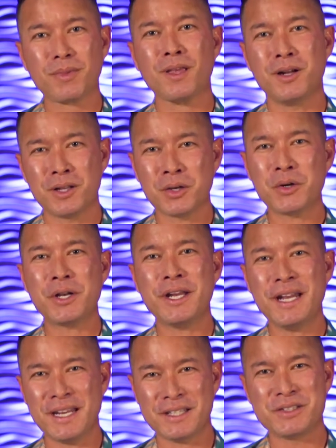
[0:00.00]
alerted
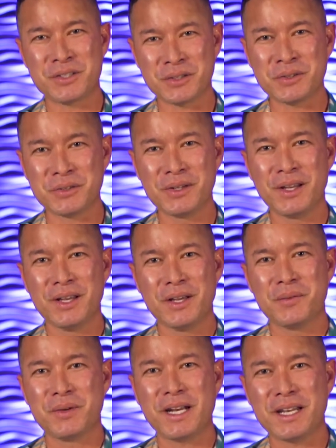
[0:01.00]
and in tune
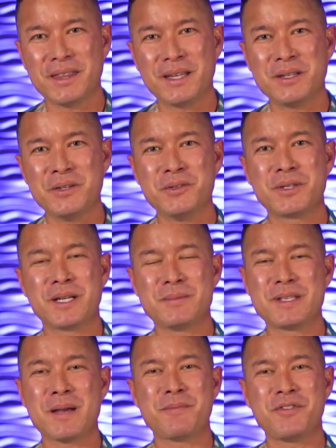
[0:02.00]
when anything new
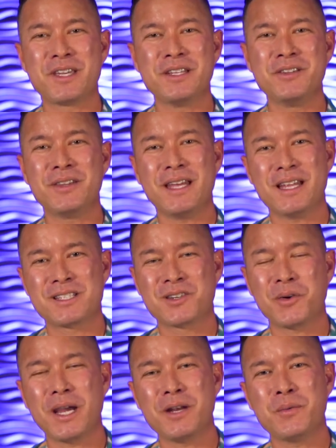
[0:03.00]
comes up. If you can do that, that's
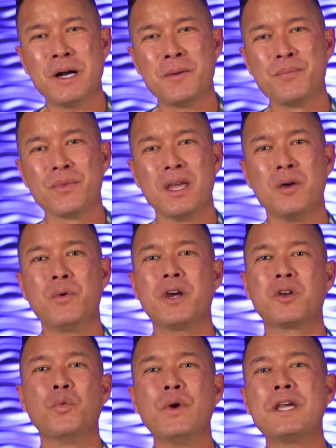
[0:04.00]
great. Well, we're
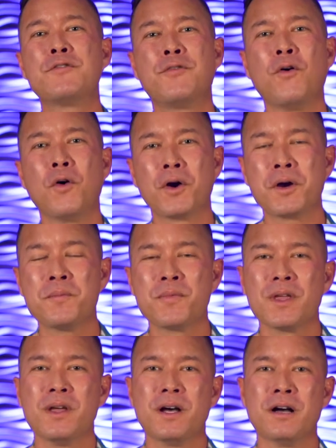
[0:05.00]
in week four
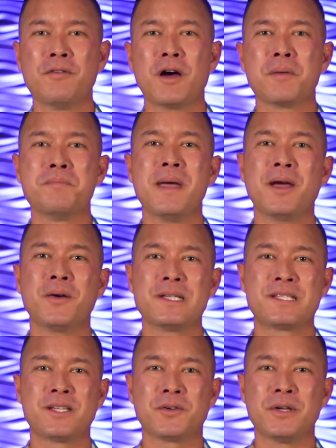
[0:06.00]
of our marriage
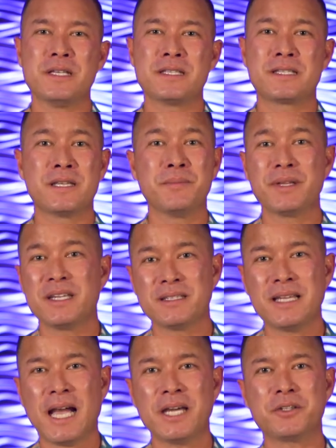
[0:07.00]
series, simply
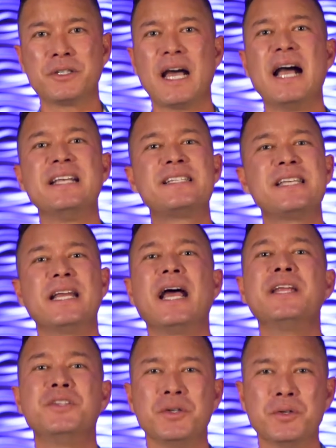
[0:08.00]
entitled, I Said
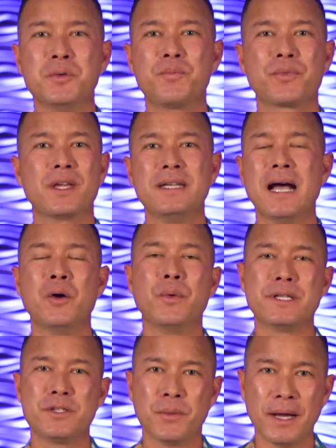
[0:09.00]
I Do, Now
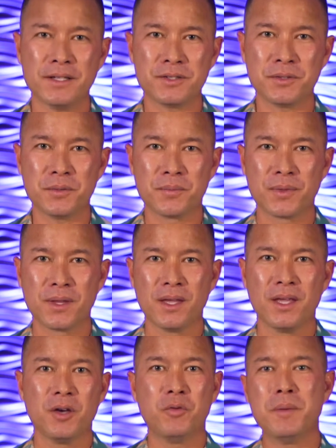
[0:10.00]
What Do I Do?
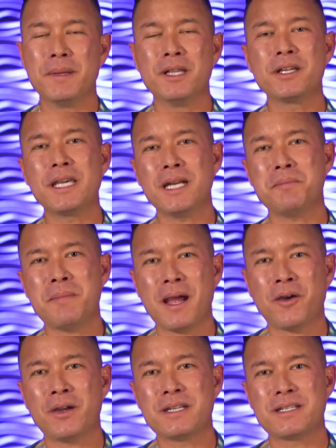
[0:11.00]
We've been looking at
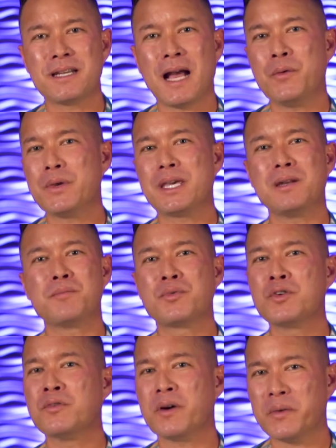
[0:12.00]
marriage, how we can
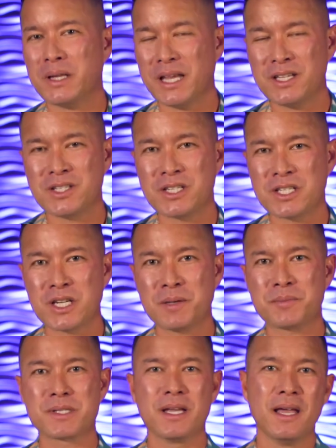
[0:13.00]
improve our
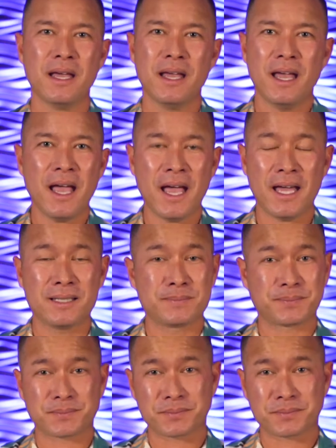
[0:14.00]
relationships, and